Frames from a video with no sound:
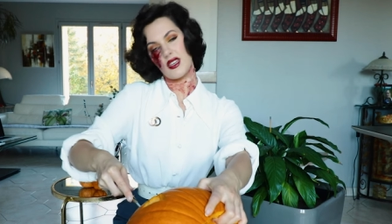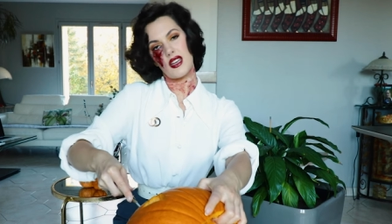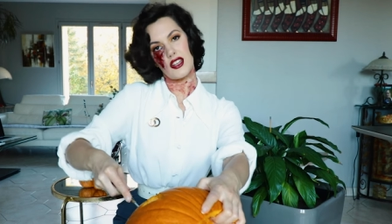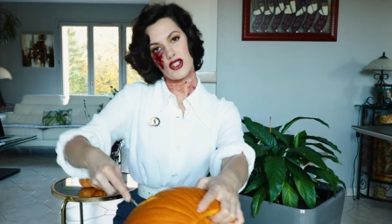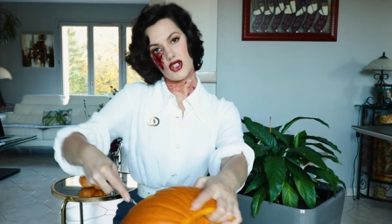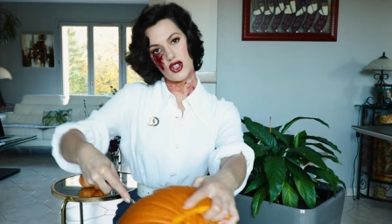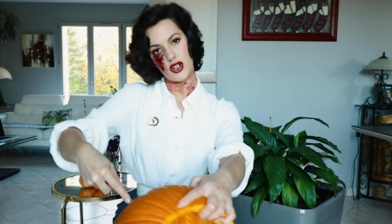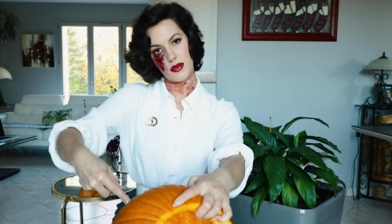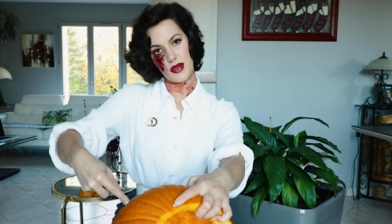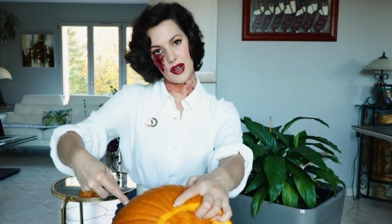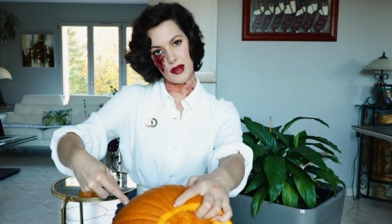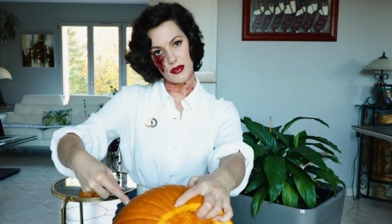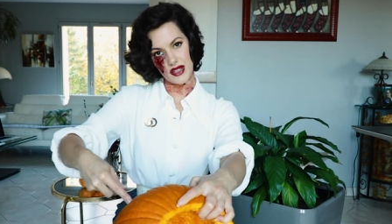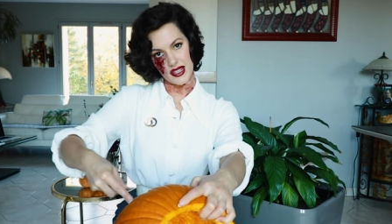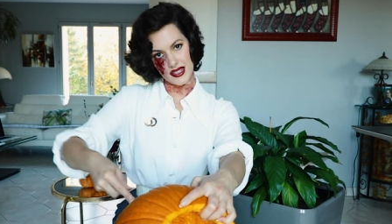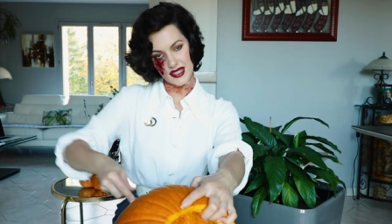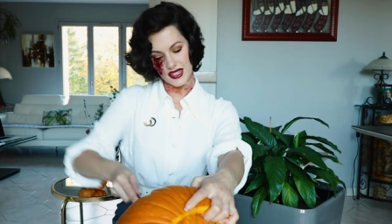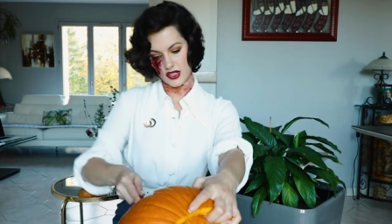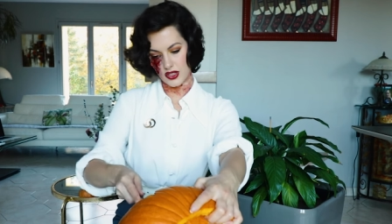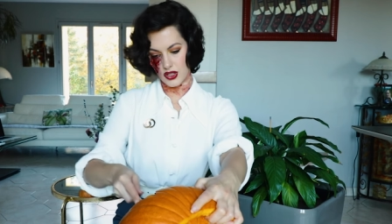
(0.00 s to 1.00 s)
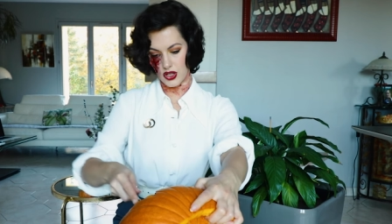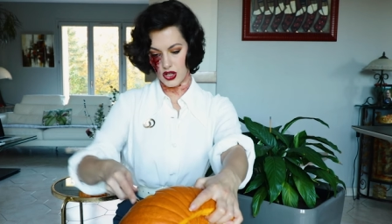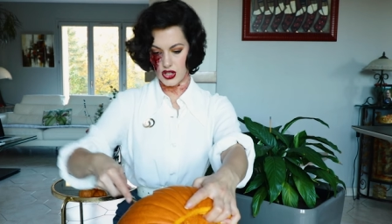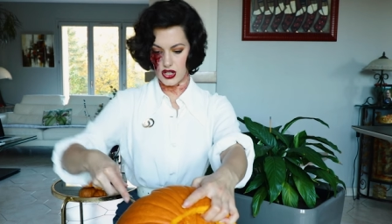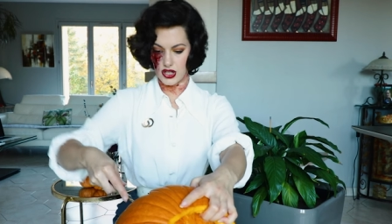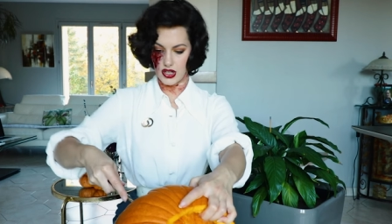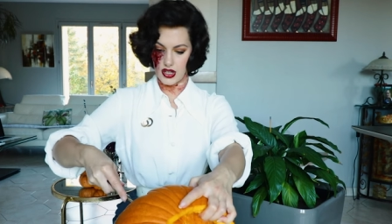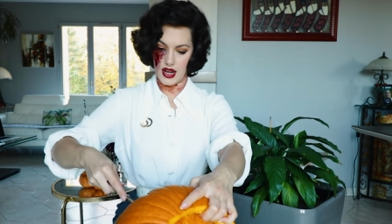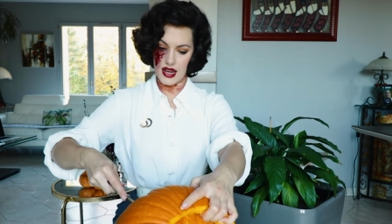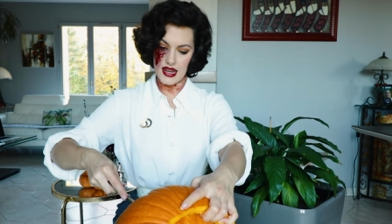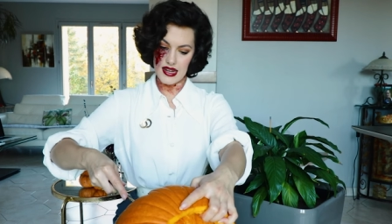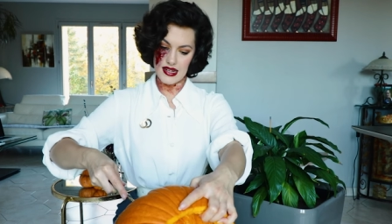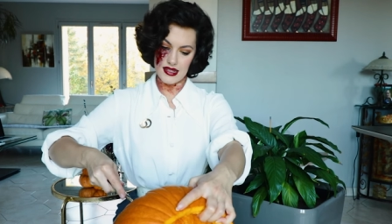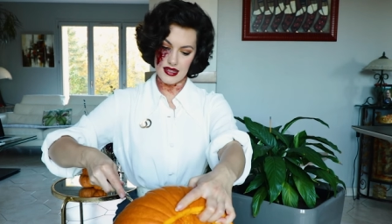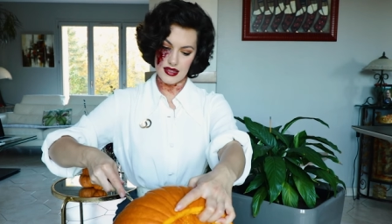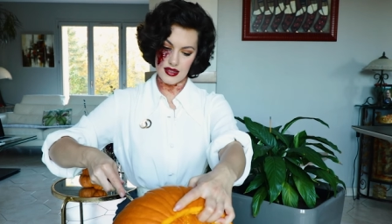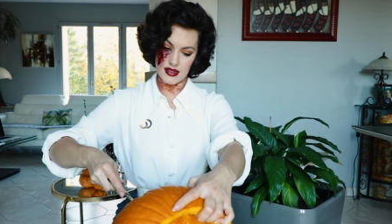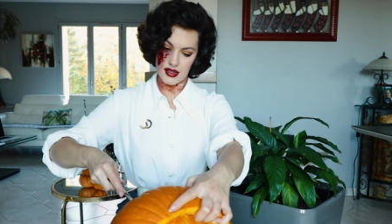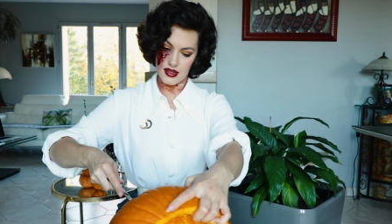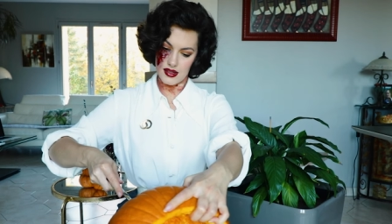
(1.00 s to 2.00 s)
think I should have been a plastic surgeon,
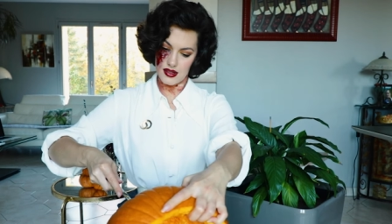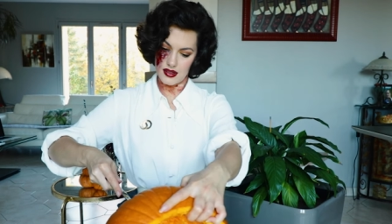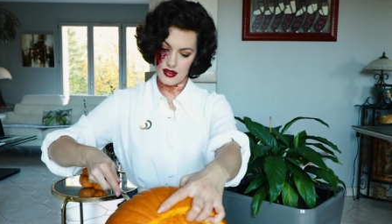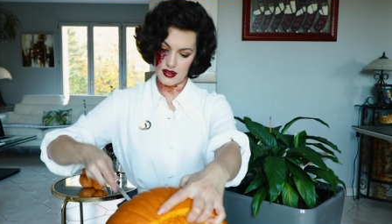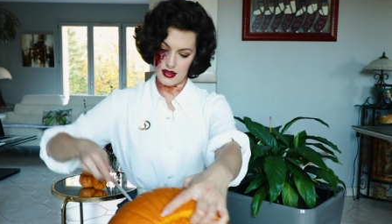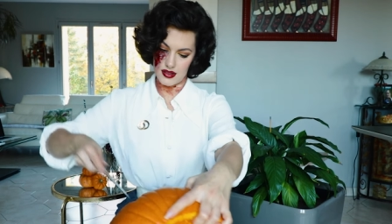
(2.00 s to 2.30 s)
guys.